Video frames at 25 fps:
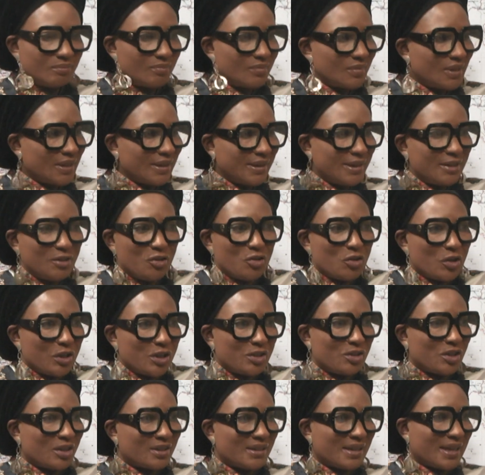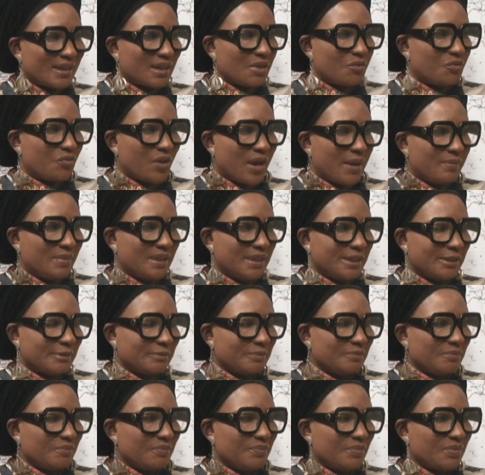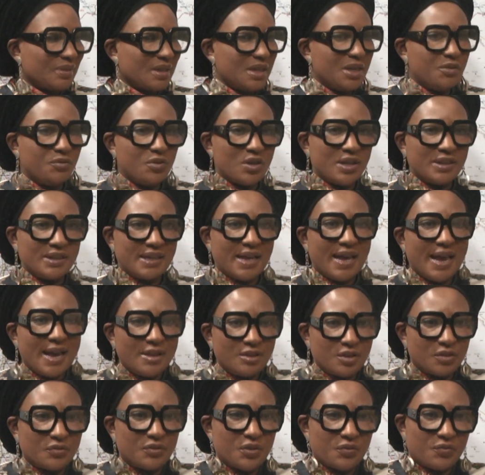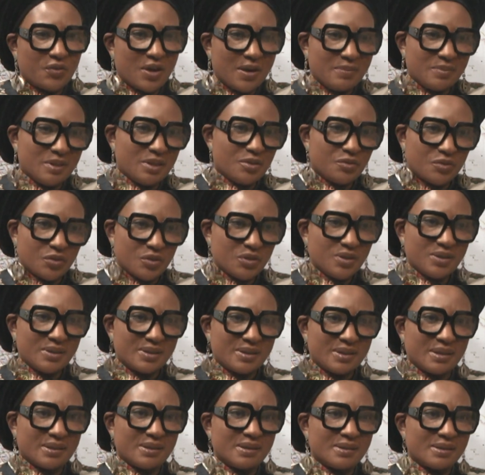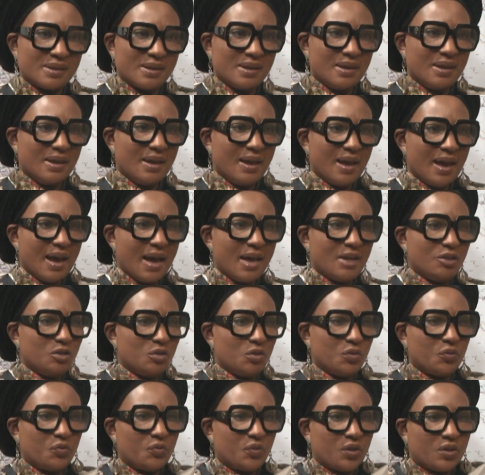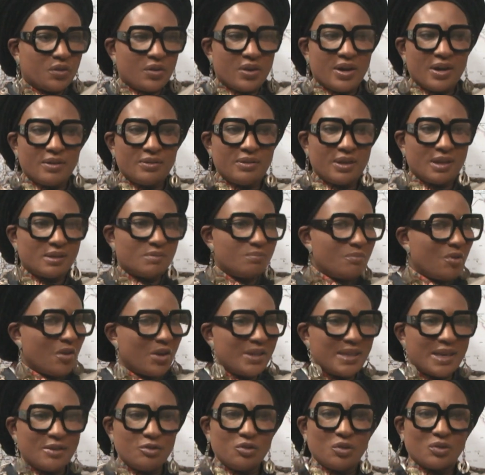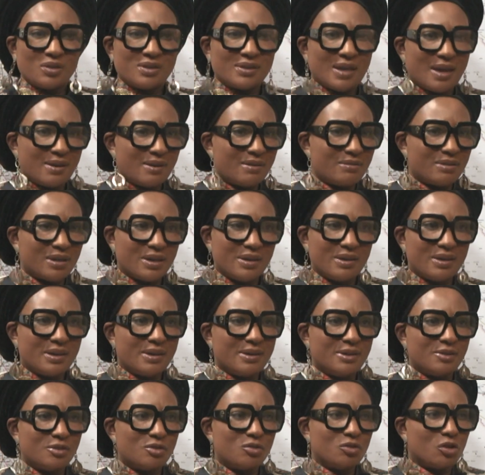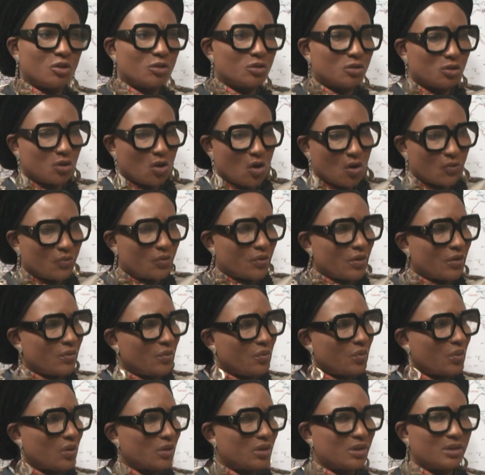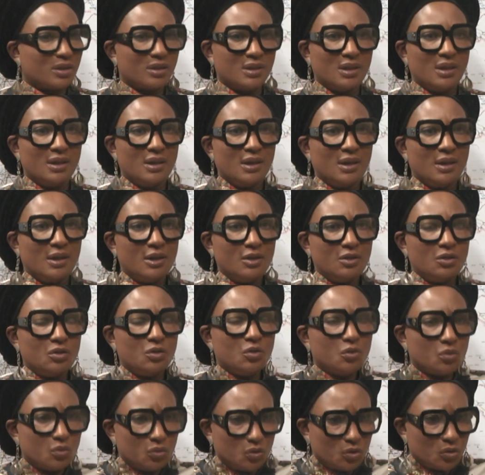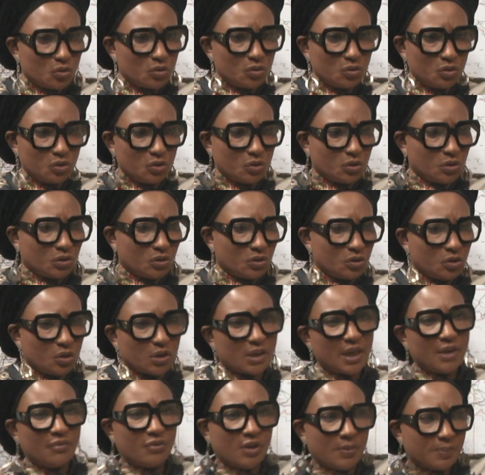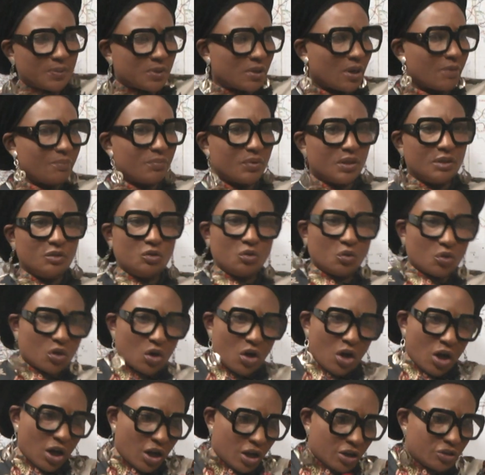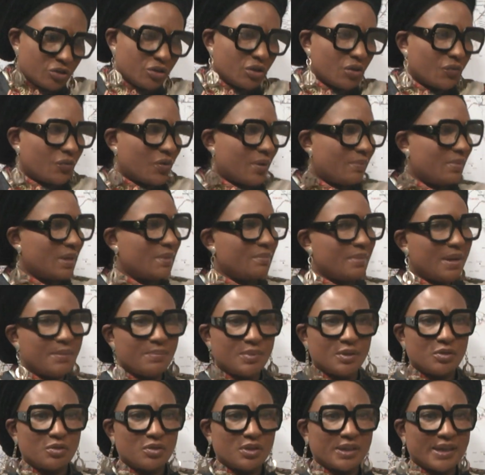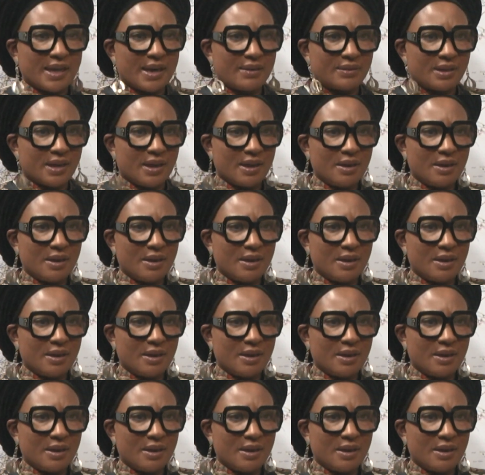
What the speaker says: You know, it's just like a family. If you're the head of the family, for instance, and you figure out that whether your salary is not covering what you give up something, you call your family members together